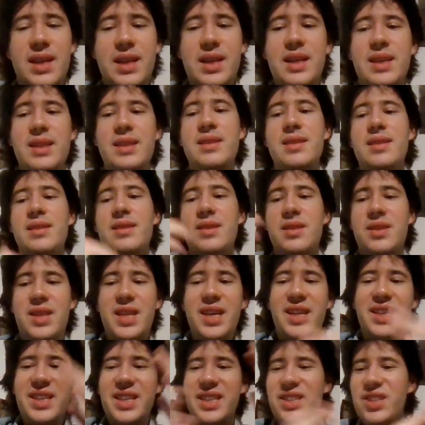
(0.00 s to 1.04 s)
and
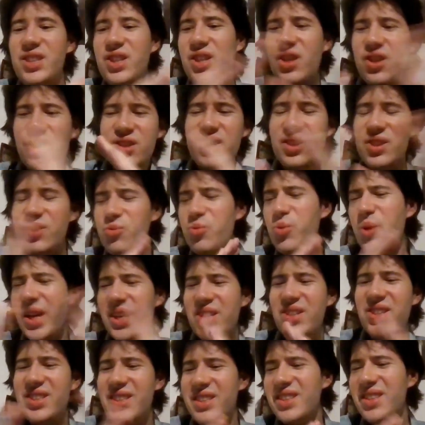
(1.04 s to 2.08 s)
they could
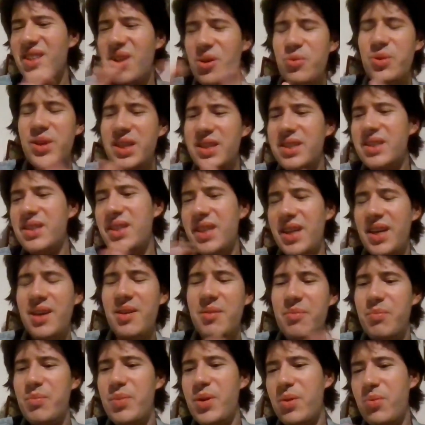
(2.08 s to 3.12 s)
switch so
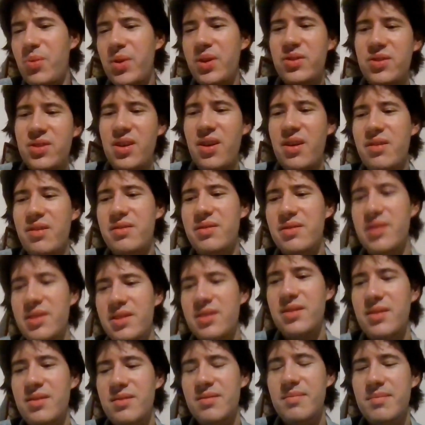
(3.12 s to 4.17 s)
easily between
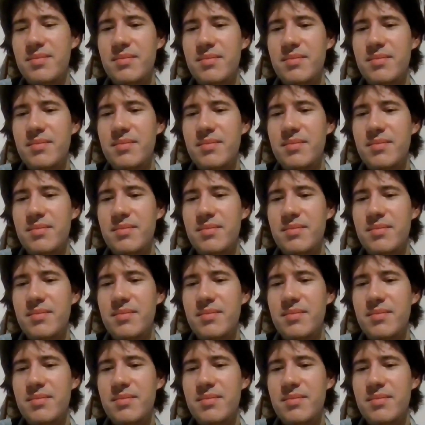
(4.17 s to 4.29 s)
genres,